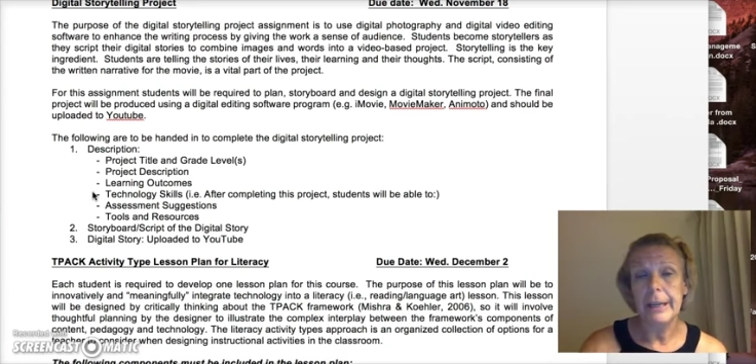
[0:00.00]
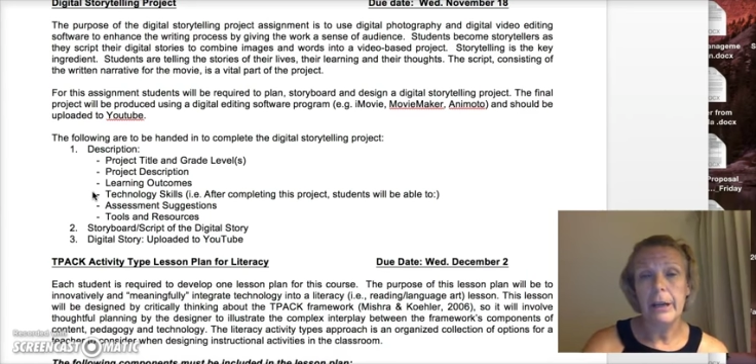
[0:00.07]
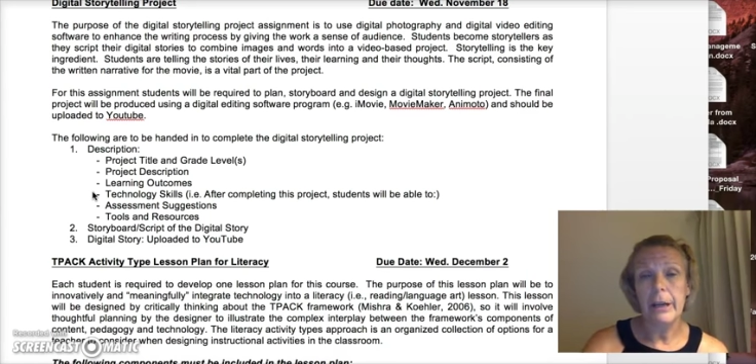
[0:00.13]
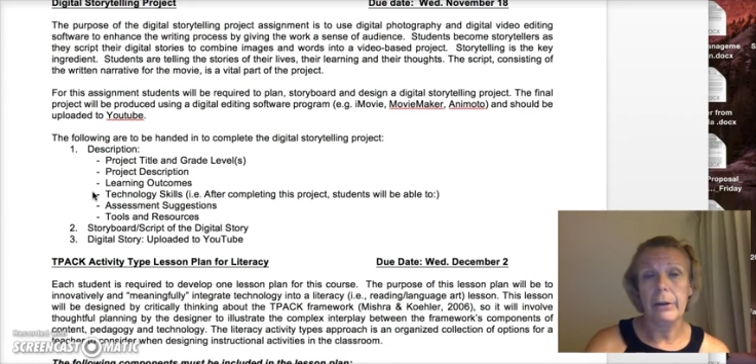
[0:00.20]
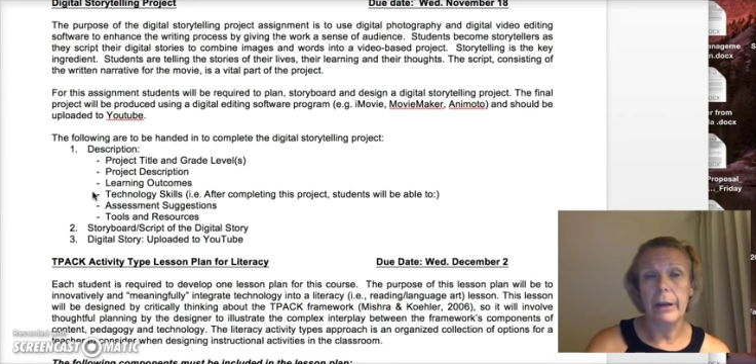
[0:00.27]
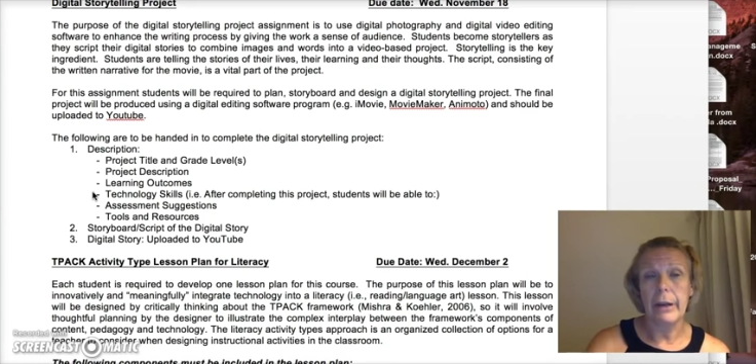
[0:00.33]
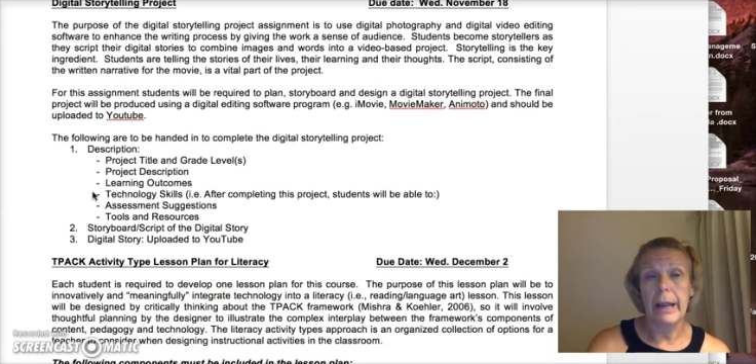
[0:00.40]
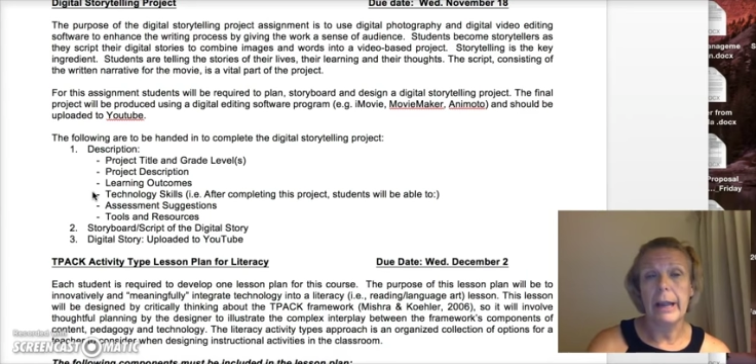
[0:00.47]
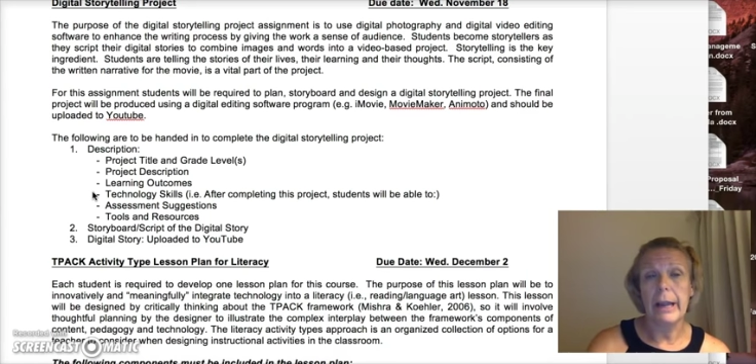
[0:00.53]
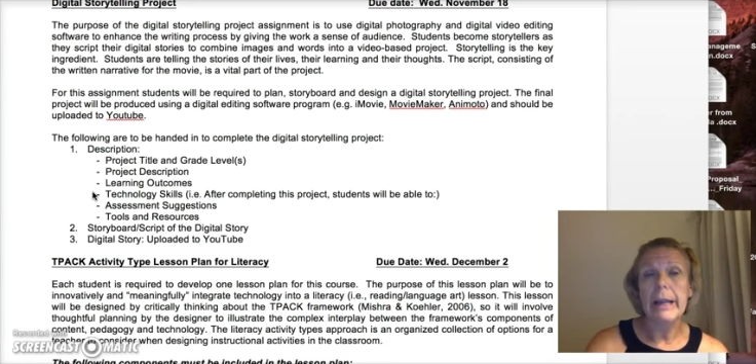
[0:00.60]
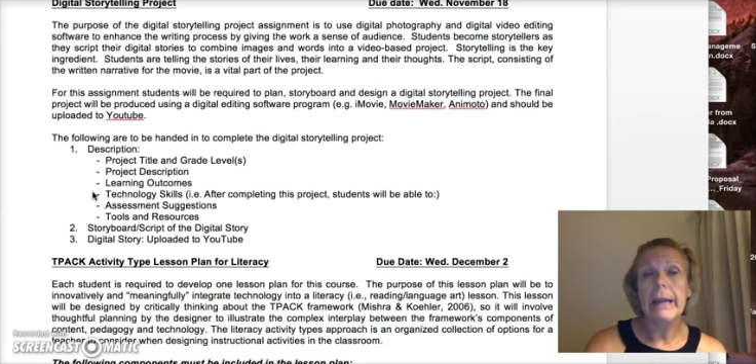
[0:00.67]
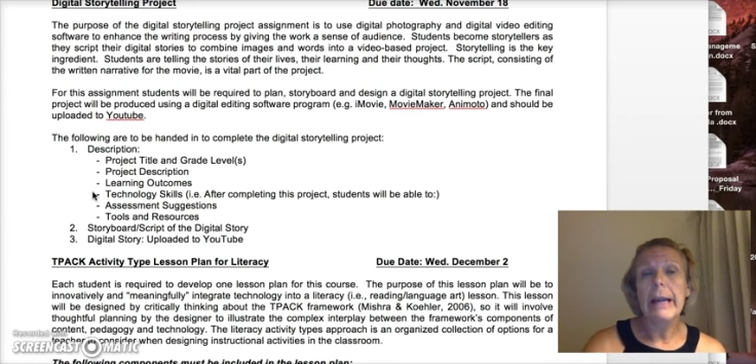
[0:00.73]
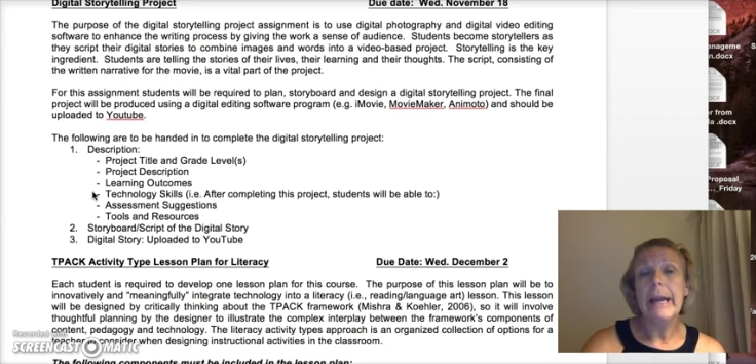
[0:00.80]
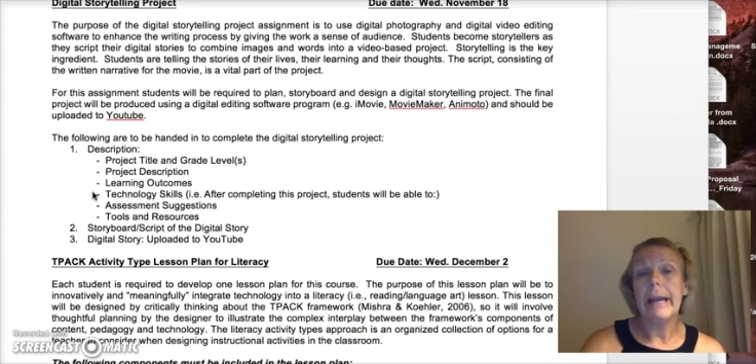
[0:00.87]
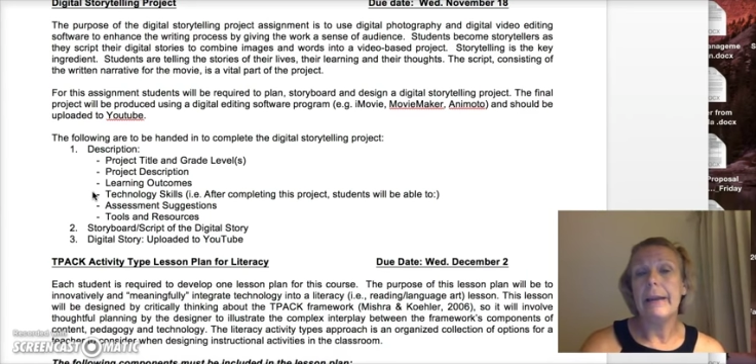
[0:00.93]
Okay,
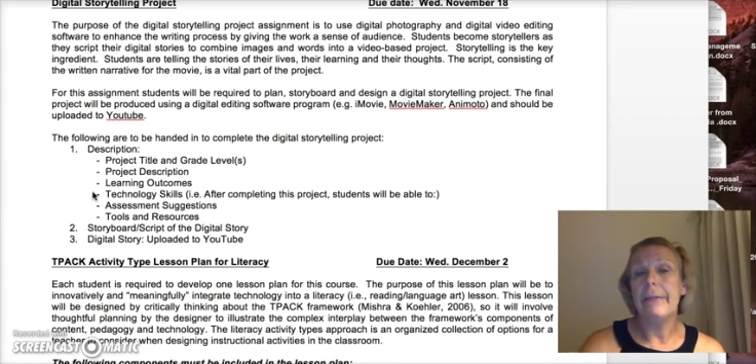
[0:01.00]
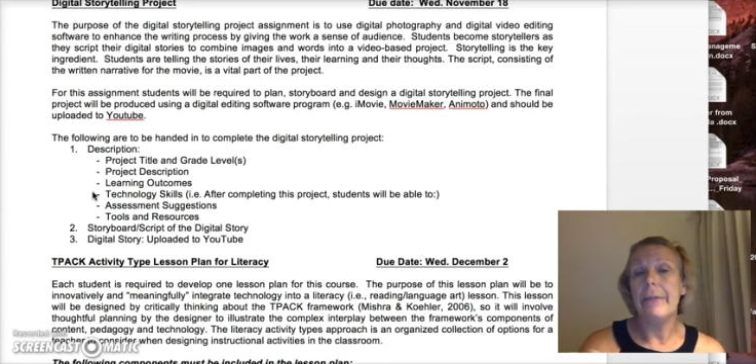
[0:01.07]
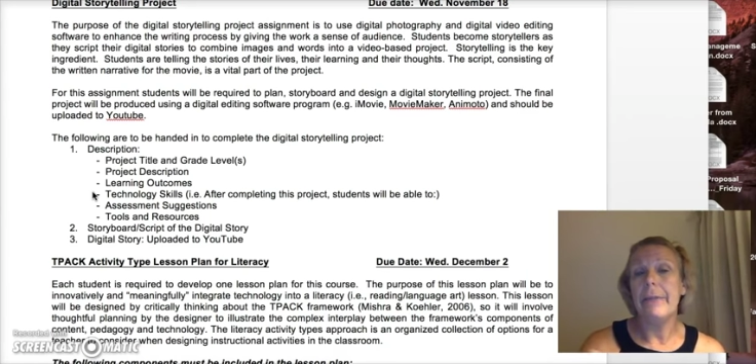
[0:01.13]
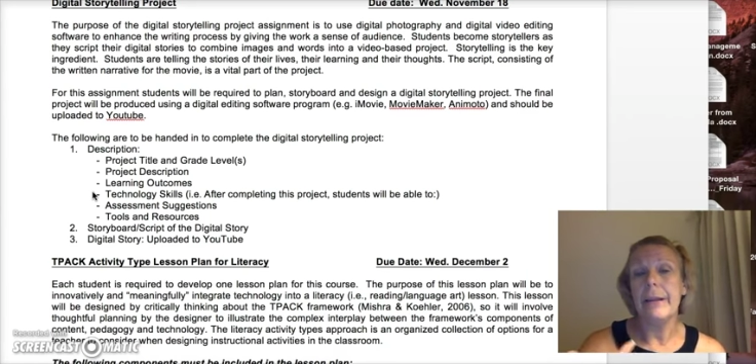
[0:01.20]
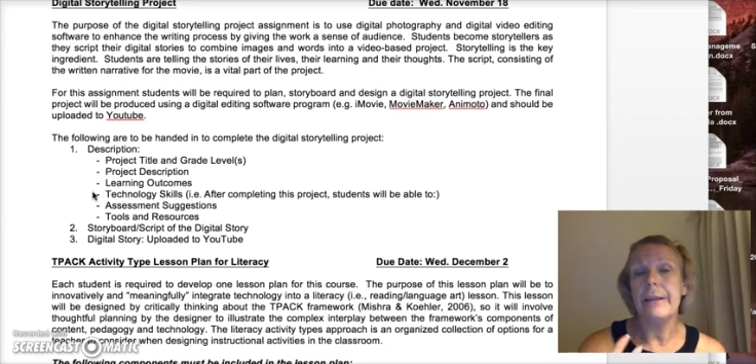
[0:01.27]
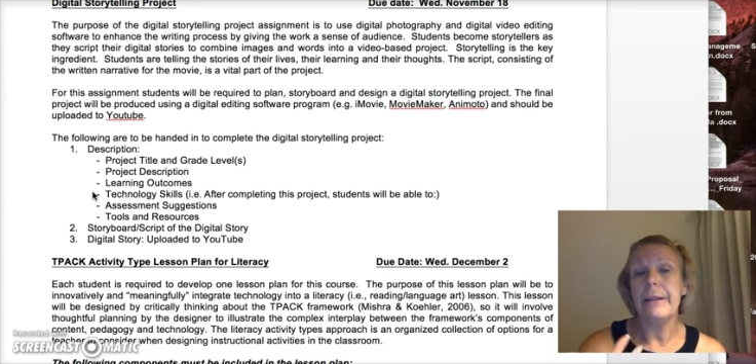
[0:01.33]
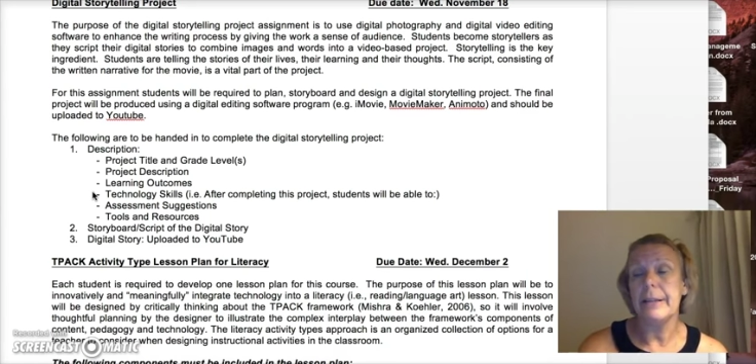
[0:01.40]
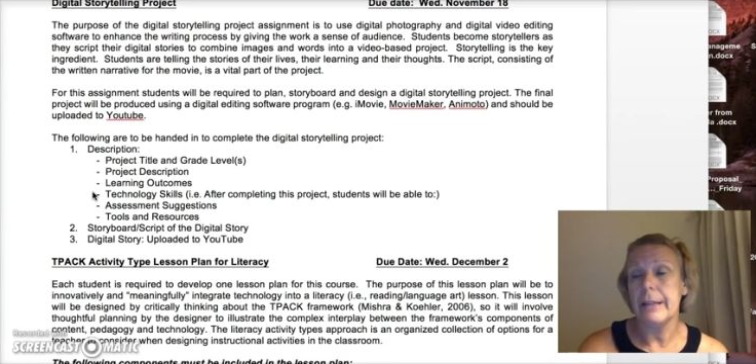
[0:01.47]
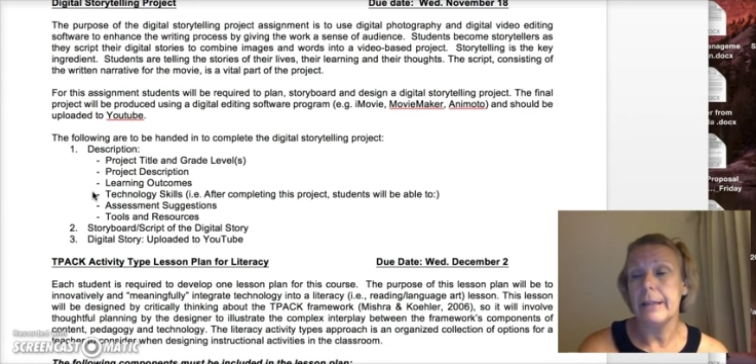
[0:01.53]
and then the